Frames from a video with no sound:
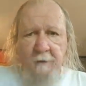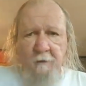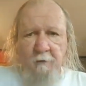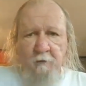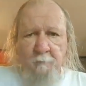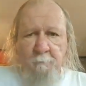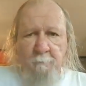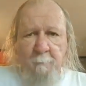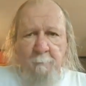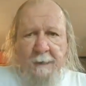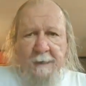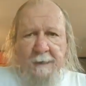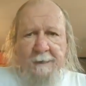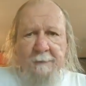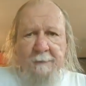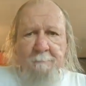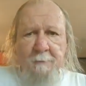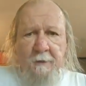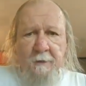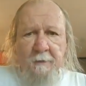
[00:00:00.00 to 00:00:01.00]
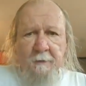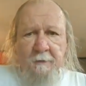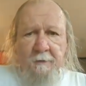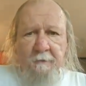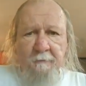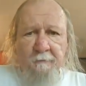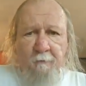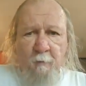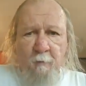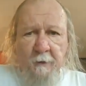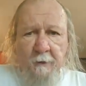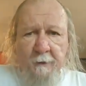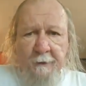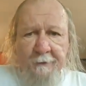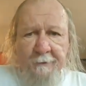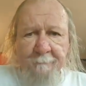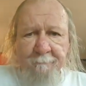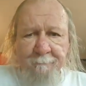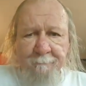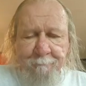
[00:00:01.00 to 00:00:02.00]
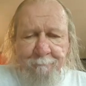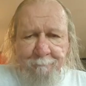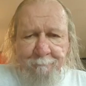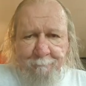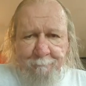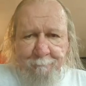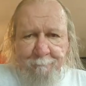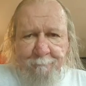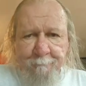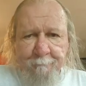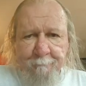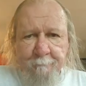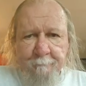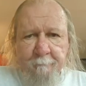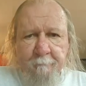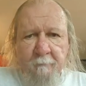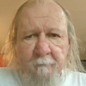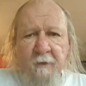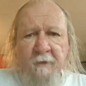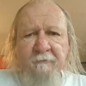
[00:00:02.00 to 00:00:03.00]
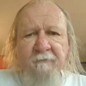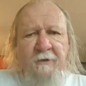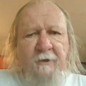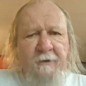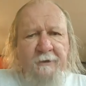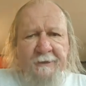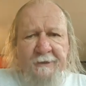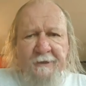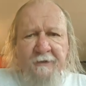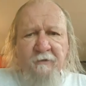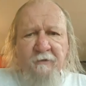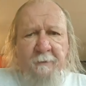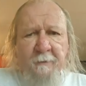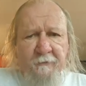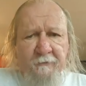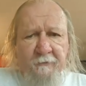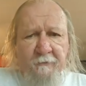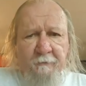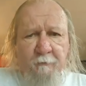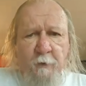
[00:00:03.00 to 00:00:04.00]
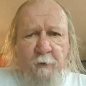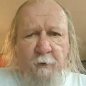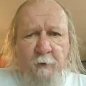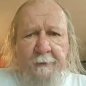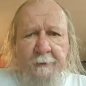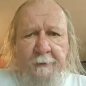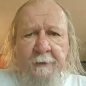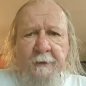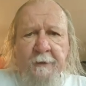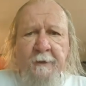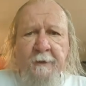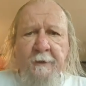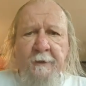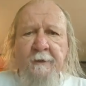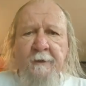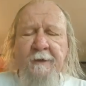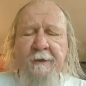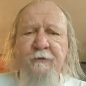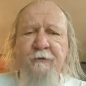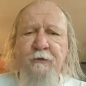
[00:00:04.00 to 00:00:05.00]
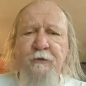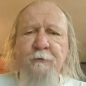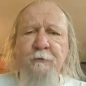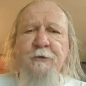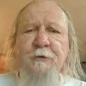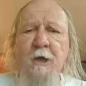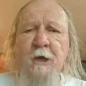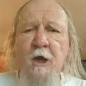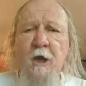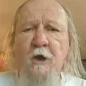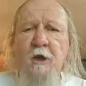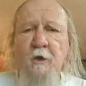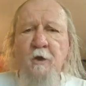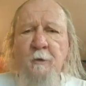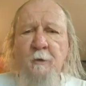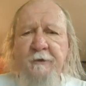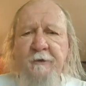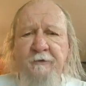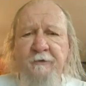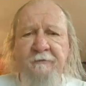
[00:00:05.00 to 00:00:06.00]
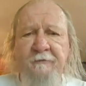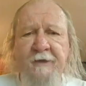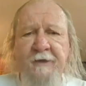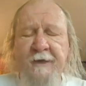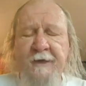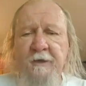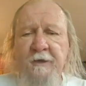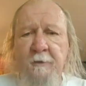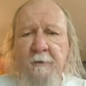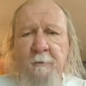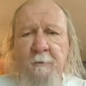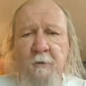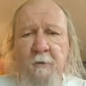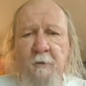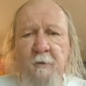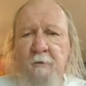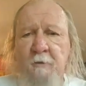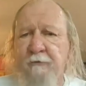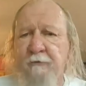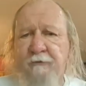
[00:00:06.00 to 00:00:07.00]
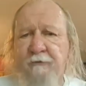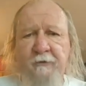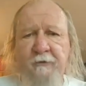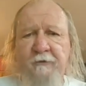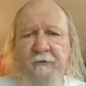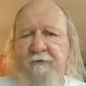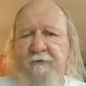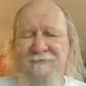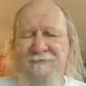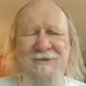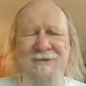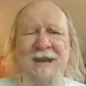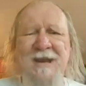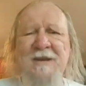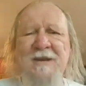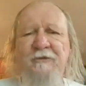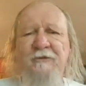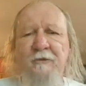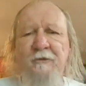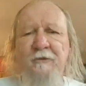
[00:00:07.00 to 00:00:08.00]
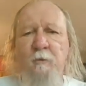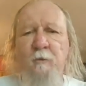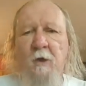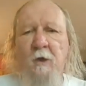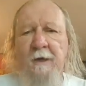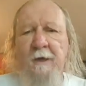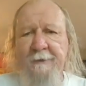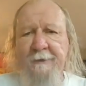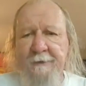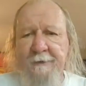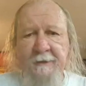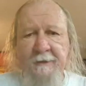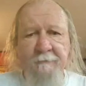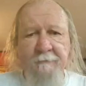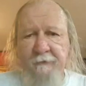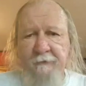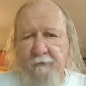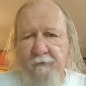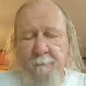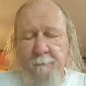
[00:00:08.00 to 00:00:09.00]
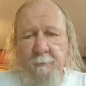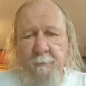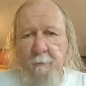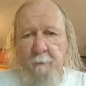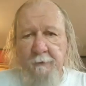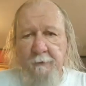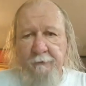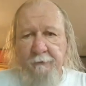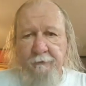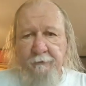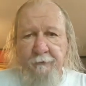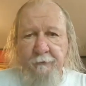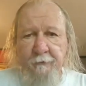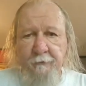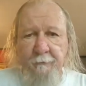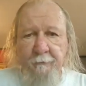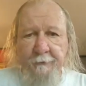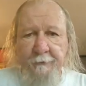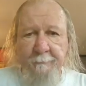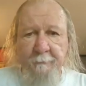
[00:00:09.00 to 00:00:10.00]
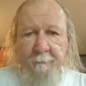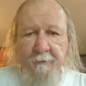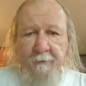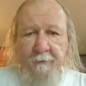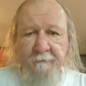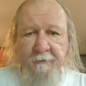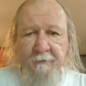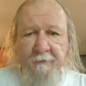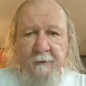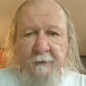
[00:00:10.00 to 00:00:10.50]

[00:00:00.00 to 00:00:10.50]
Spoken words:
Buy a bottle of wine, very inexpensive wine, that you know is available just nationwide at every supermarket you can dream of.